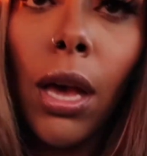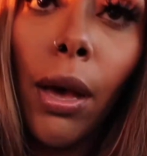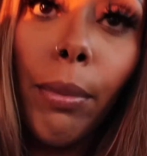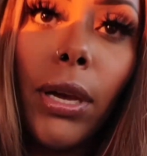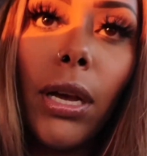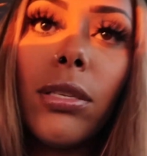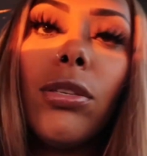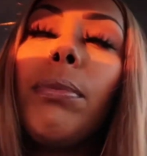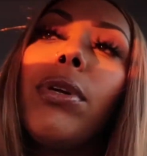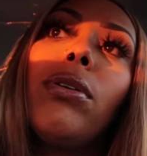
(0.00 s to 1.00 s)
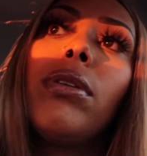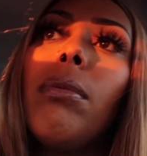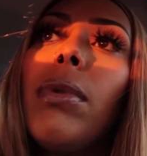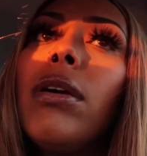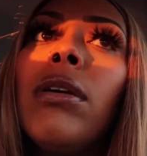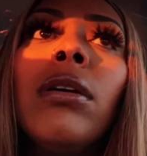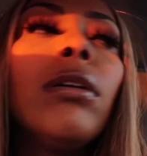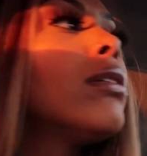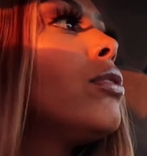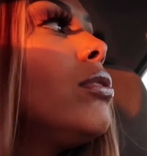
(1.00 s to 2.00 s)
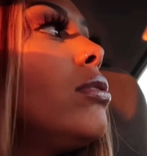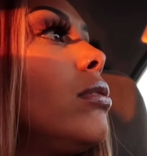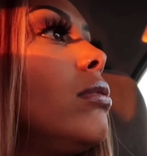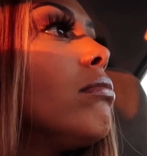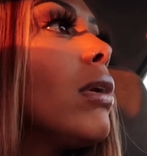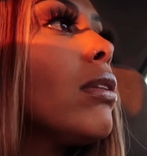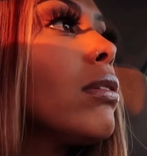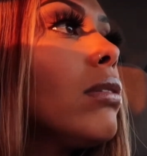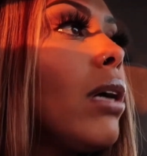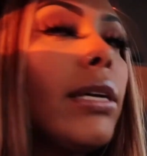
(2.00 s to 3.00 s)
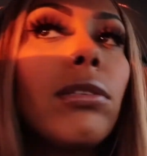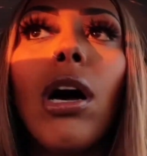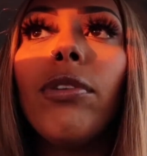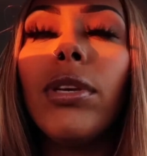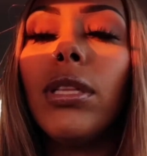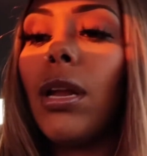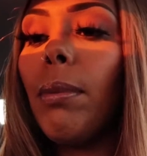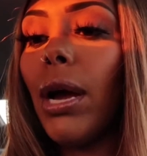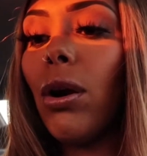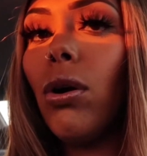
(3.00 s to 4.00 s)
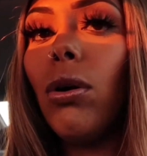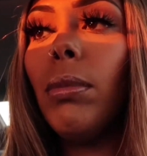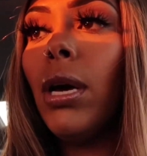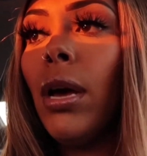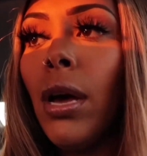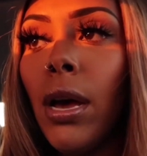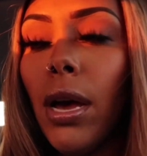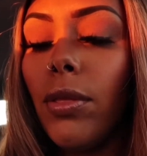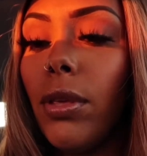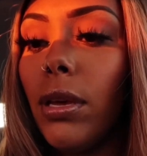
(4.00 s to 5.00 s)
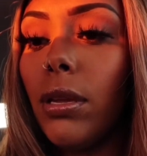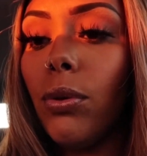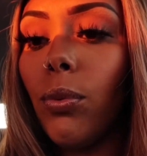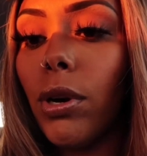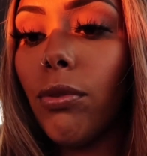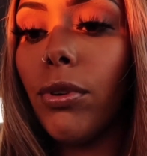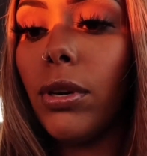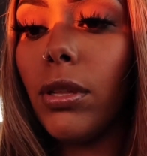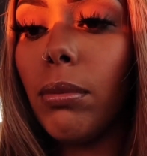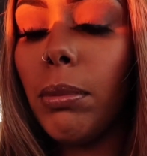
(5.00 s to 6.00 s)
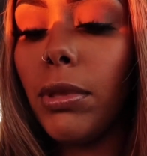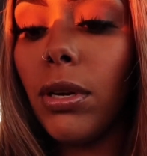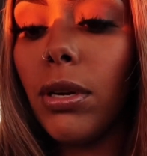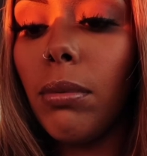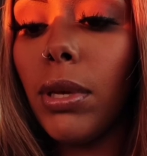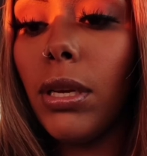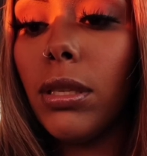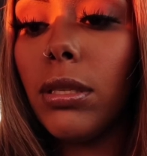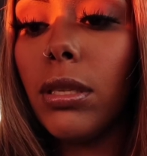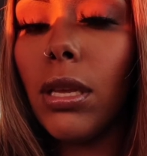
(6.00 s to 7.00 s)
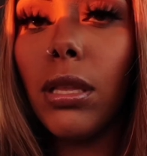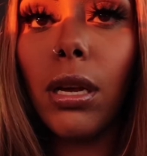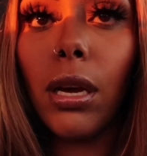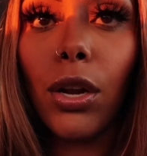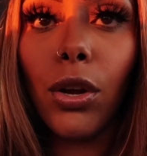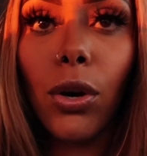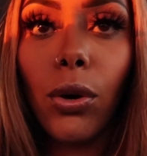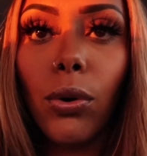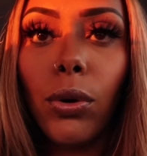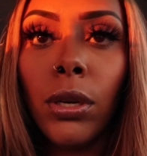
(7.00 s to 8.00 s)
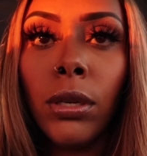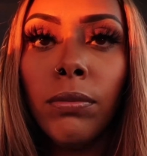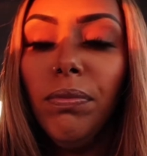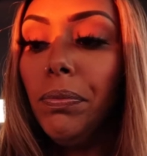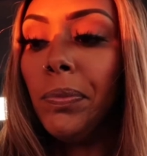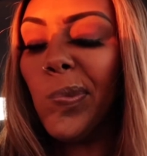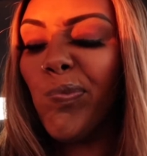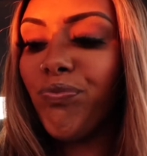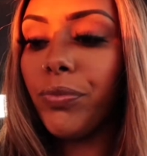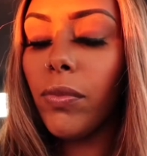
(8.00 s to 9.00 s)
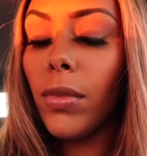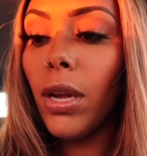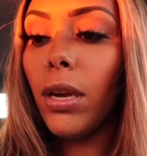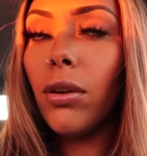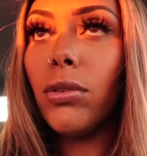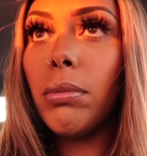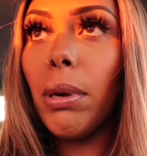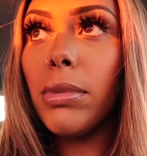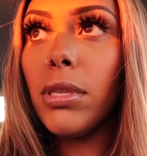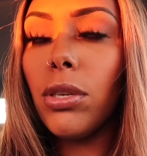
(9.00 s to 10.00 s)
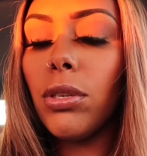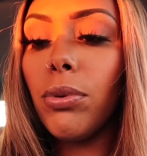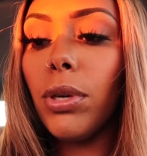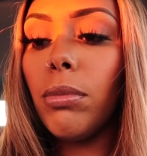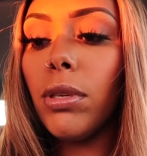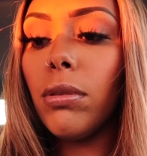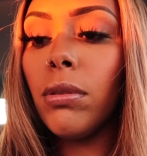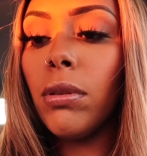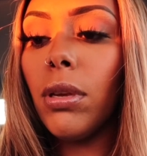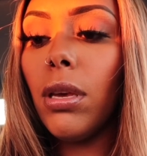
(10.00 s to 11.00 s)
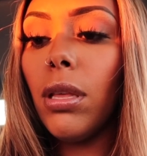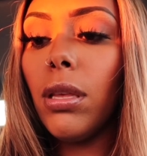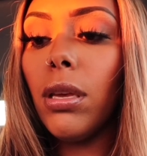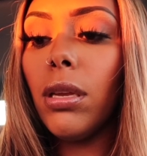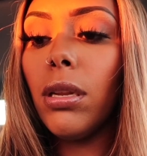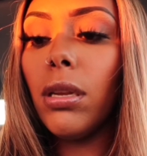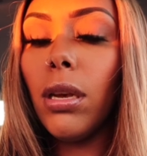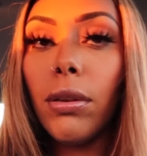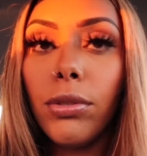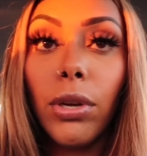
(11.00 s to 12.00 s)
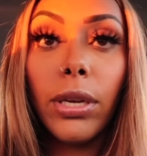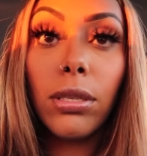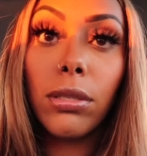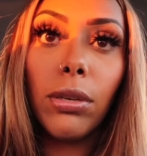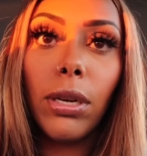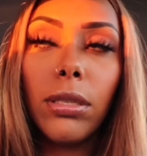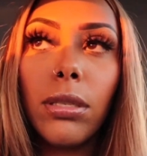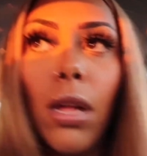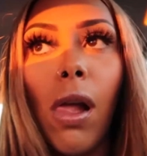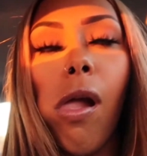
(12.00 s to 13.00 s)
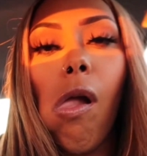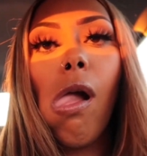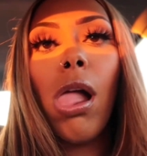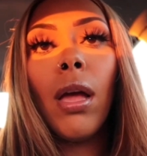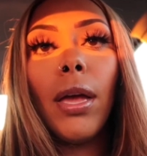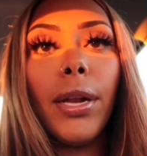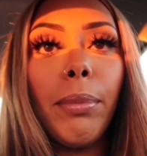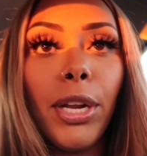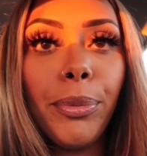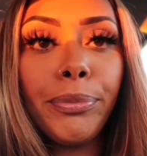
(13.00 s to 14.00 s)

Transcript: but yeah so i'm gonna go get my my little iced coffee and then head back home and then work for another maybe 30 minutes and then i gotta go i gotta go to my massage appointment and then yeah so i guess i'll see you guys in a minute